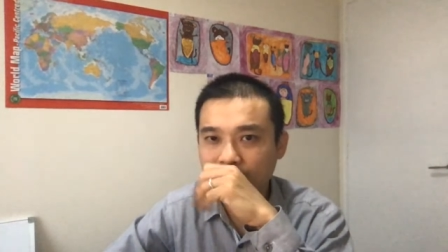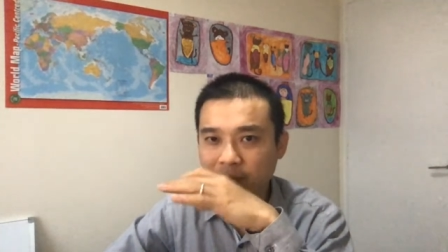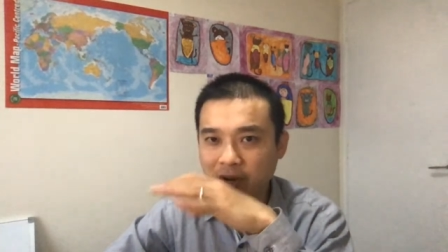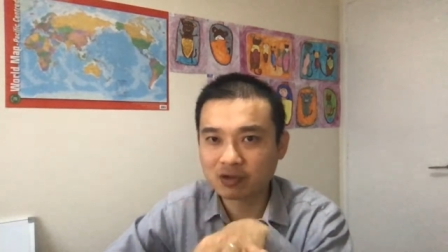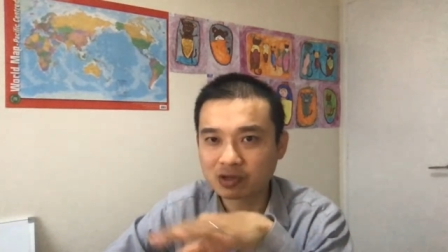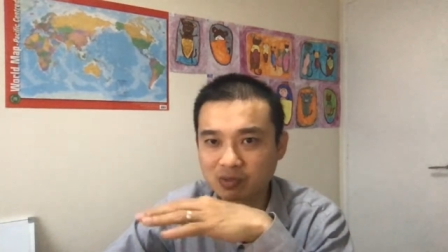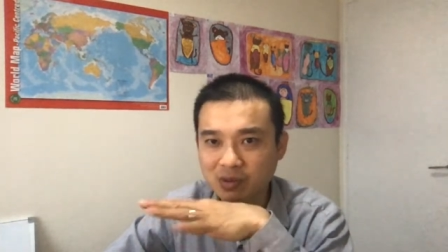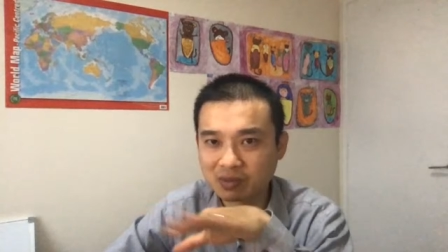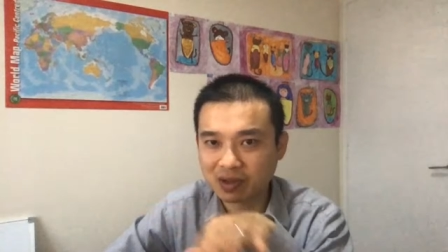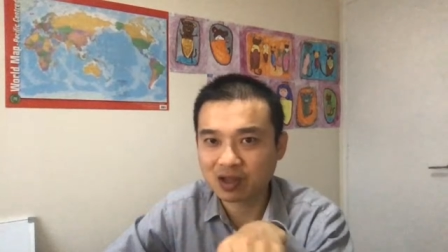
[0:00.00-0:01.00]
Pancreas
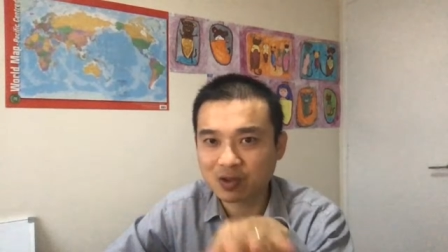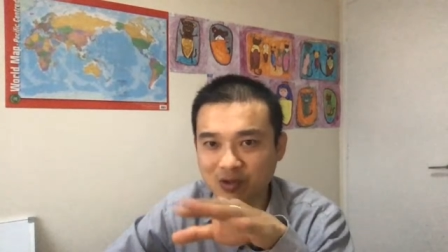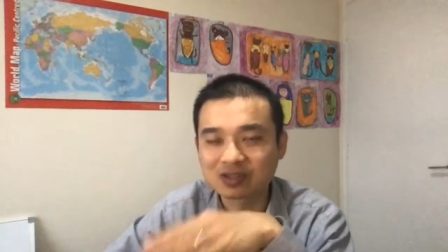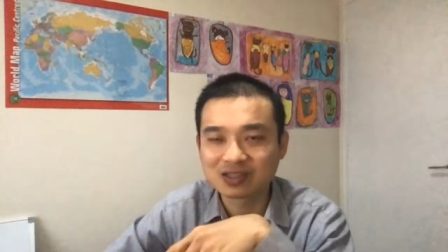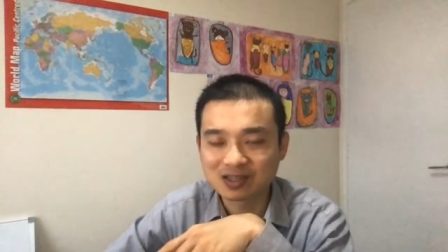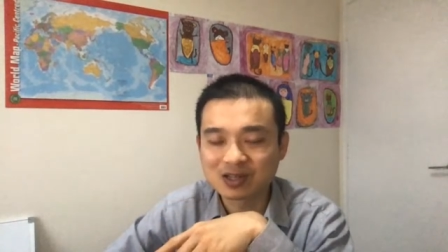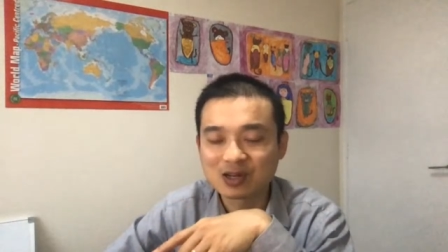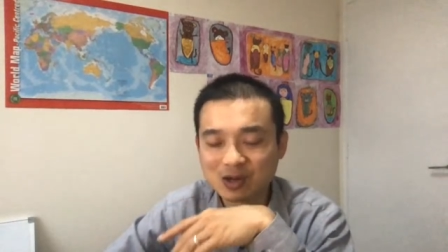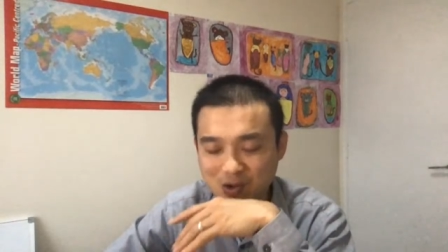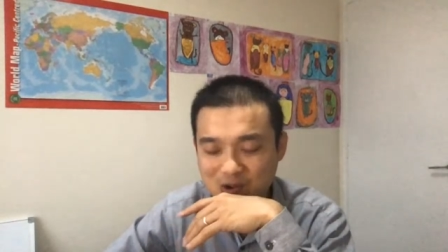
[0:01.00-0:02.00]
problem can cause
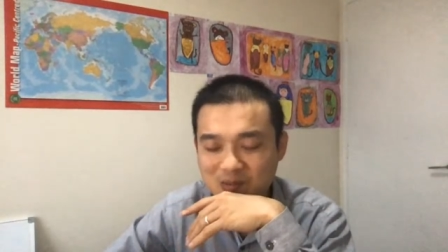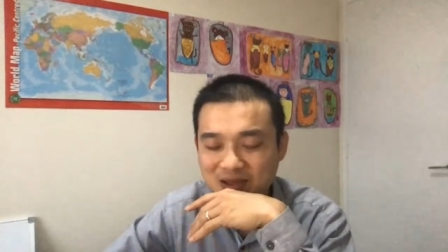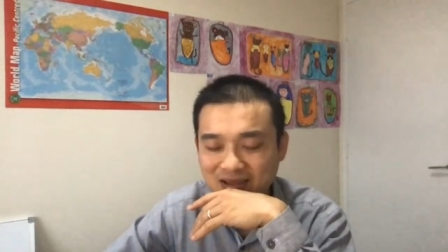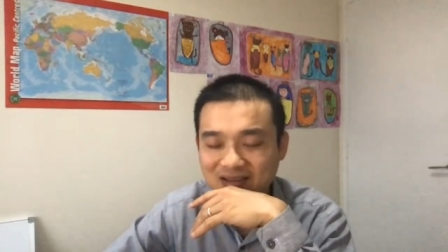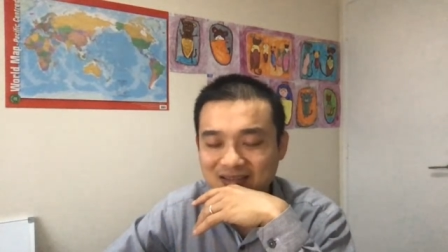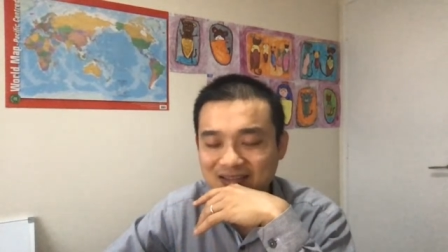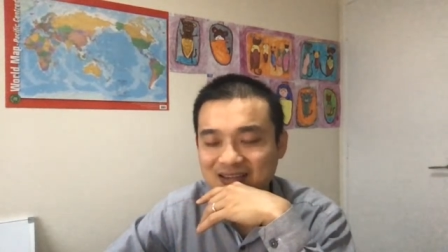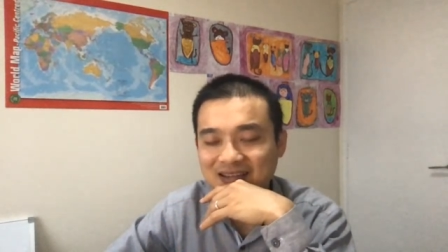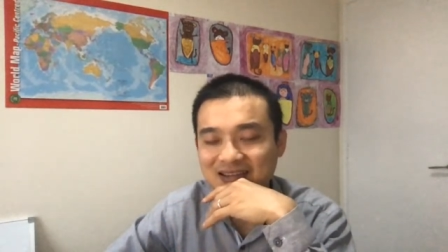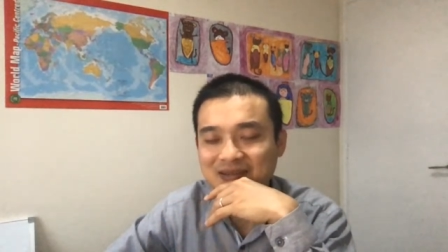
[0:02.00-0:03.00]
lower back
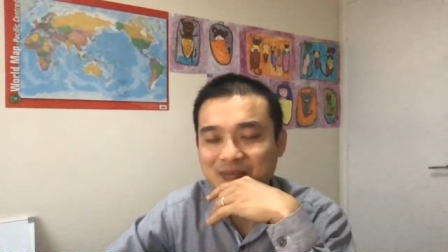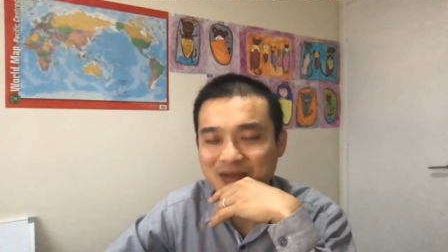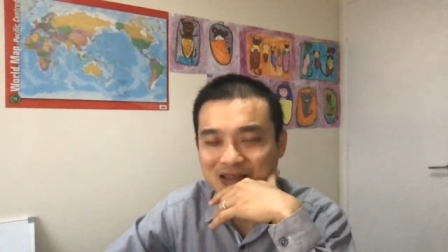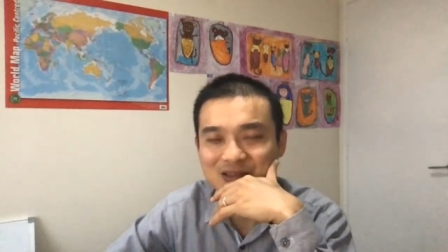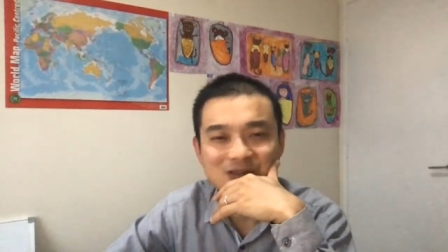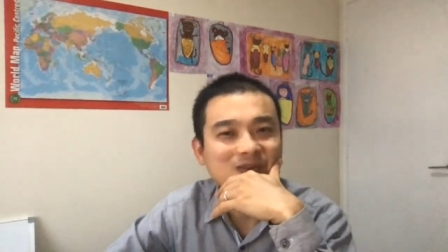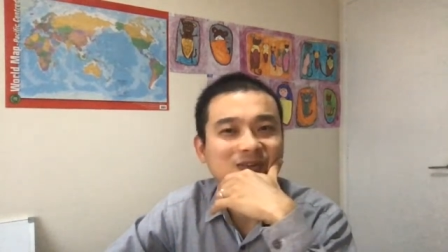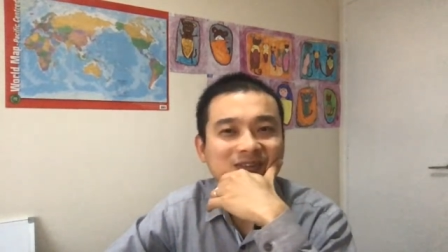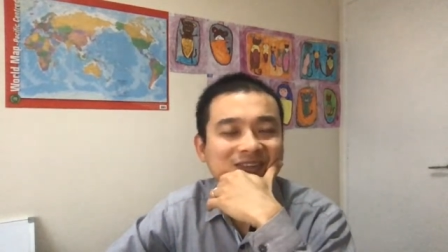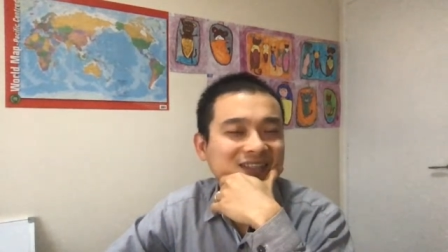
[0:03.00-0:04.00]
pain too,
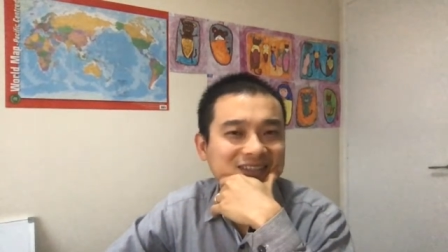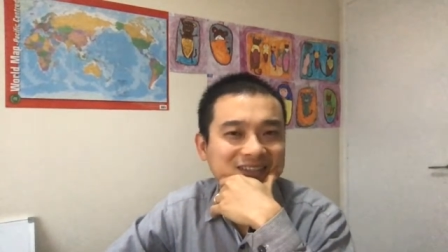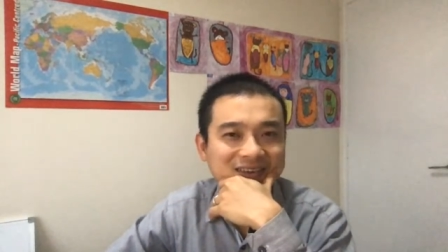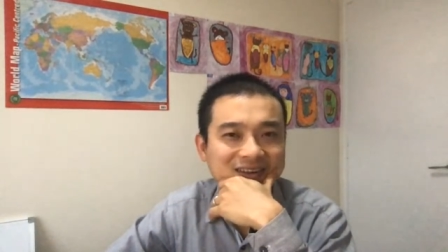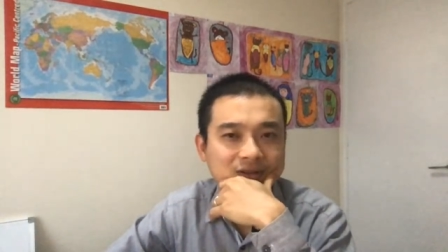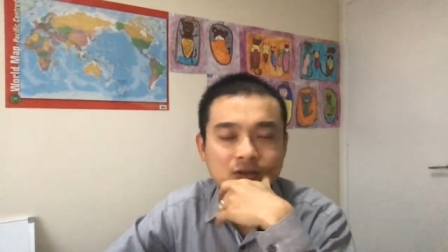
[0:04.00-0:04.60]
right?